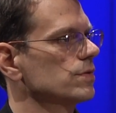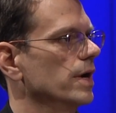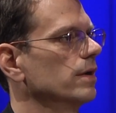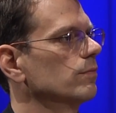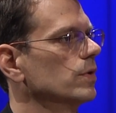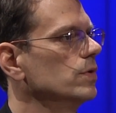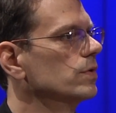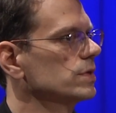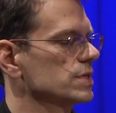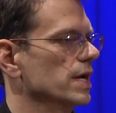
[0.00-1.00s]
right, where you
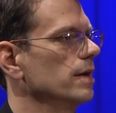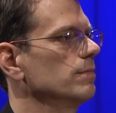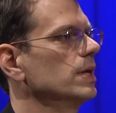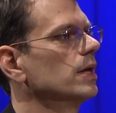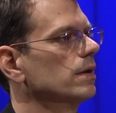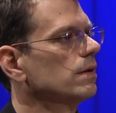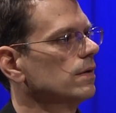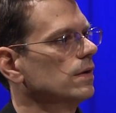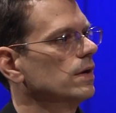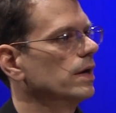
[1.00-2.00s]
could Skype in.
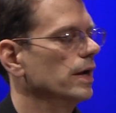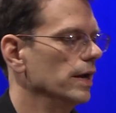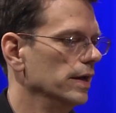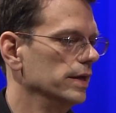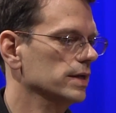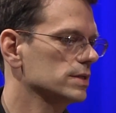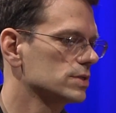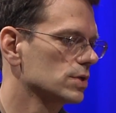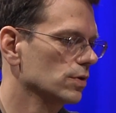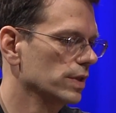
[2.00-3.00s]
And
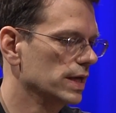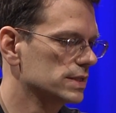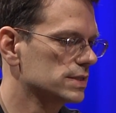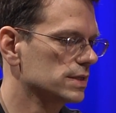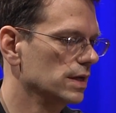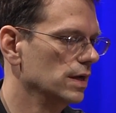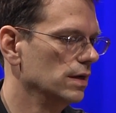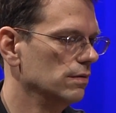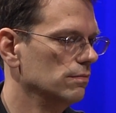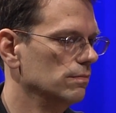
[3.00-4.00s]
so that's,
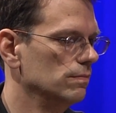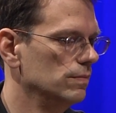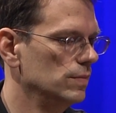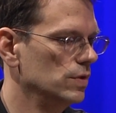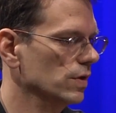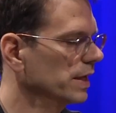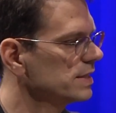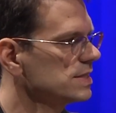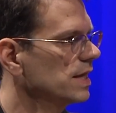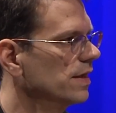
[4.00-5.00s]
like
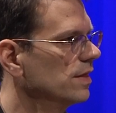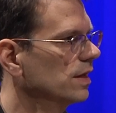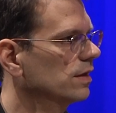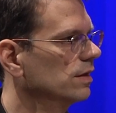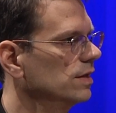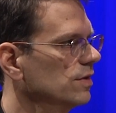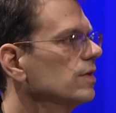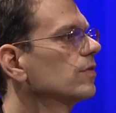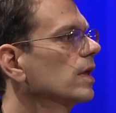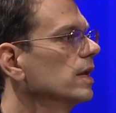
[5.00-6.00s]
I said, I think it
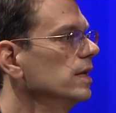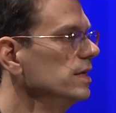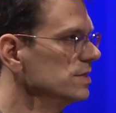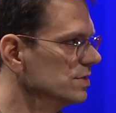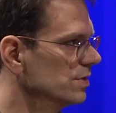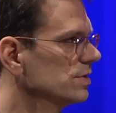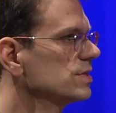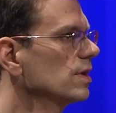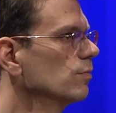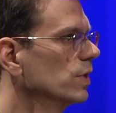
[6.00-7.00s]
is getting easier in
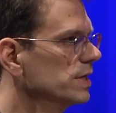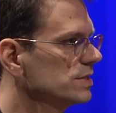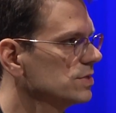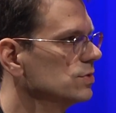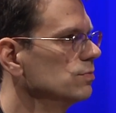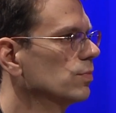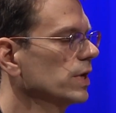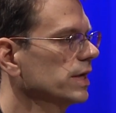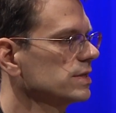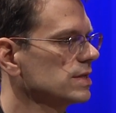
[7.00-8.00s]
some ways to
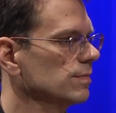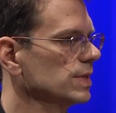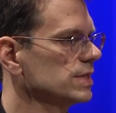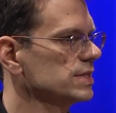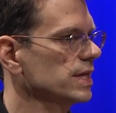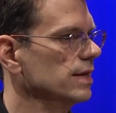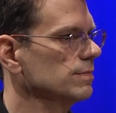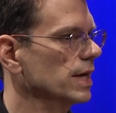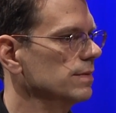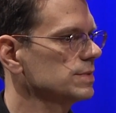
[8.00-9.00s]
bring some of the same
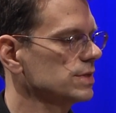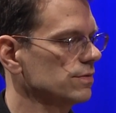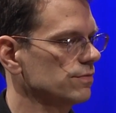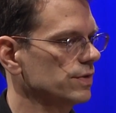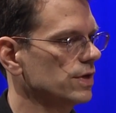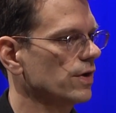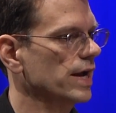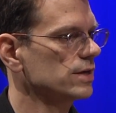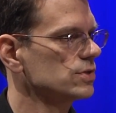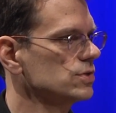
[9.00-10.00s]
types of
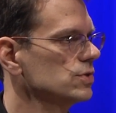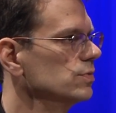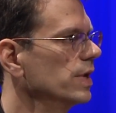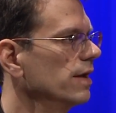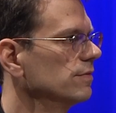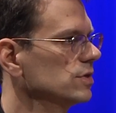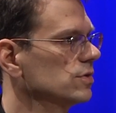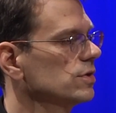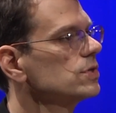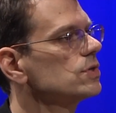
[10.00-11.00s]
interactions you would have in a
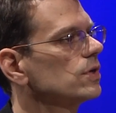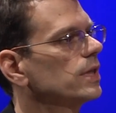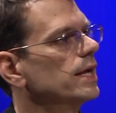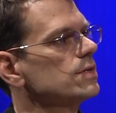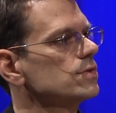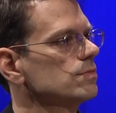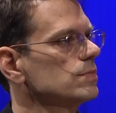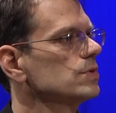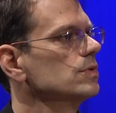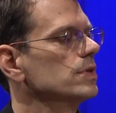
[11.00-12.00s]
traditional
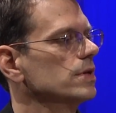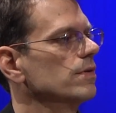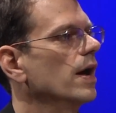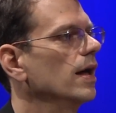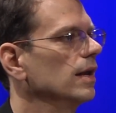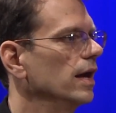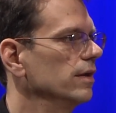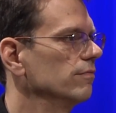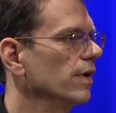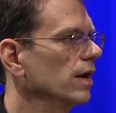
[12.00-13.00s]
classroom to the online
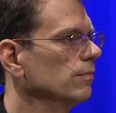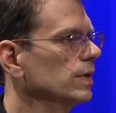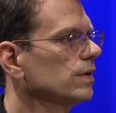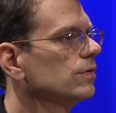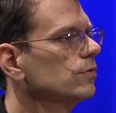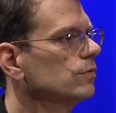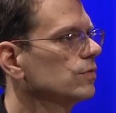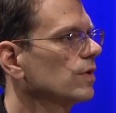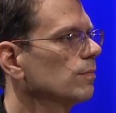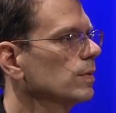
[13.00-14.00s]
environment to
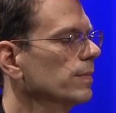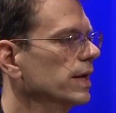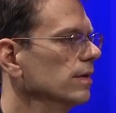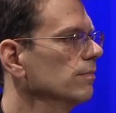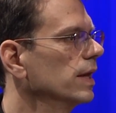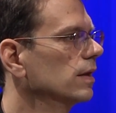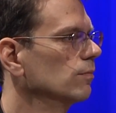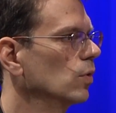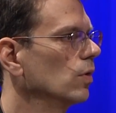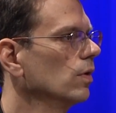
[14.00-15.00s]
supplement it and make
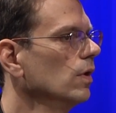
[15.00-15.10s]
it more